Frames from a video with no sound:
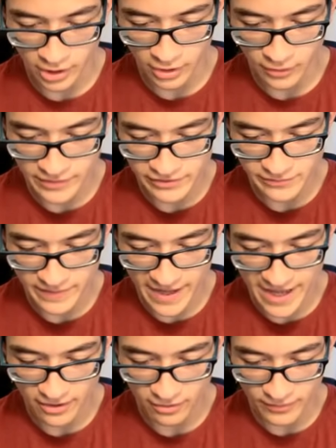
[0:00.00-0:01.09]
Uh-oh, this is
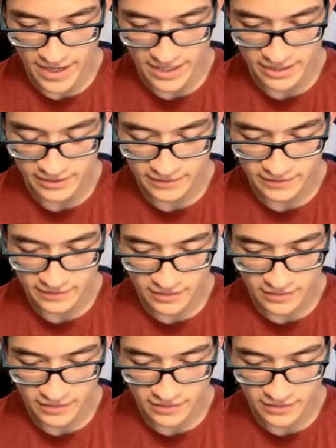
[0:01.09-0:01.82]
bad already.